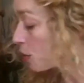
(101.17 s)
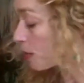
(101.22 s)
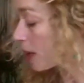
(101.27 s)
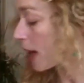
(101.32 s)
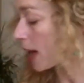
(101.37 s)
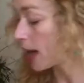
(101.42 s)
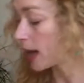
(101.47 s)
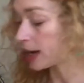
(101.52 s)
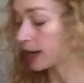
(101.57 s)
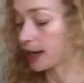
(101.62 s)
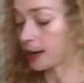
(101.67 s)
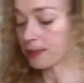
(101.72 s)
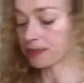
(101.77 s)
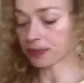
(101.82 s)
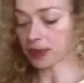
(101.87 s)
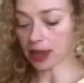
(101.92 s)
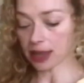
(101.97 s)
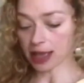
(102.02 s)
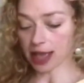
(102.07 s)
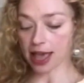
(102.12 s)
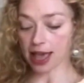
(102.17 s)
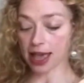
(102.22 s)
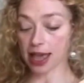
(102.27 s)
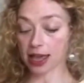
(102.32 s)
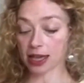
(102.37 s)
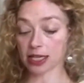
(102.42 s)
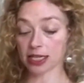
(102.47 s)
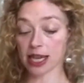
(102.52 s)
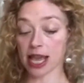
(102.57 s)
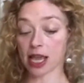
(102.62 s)
powder
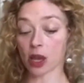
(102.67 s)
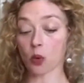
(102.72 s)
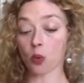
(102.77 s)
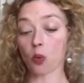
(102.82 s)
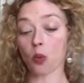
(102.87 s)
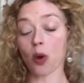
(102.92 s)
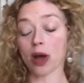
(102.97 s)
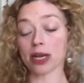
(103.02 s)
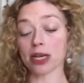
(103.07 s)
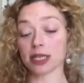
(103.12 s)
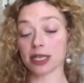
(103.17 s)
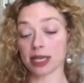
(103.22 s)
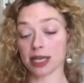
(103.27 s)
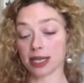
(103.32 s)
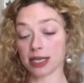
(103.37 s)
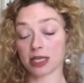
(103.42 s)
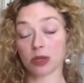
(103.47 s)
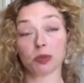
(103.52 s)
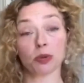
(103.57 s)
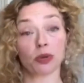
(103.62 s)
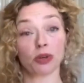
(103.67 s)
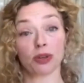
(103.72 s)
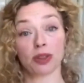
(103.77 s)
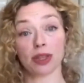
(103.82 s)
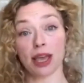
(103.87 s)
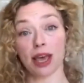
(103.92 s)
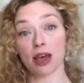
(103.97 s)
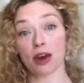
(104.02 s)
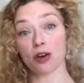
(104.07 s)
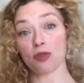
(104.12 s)
and take 1 teaspoon of the
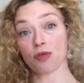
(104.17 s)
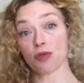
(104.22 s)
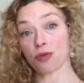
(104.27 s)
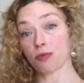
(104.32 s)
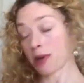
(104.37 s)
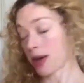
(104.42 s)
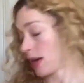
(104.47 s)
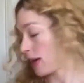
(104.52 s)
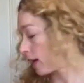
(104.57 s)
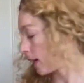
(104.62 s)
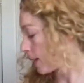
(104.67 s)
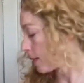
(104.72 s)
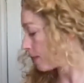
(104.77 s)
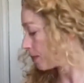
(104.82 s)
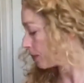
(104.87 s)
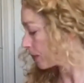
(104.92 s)
arrowroot powder.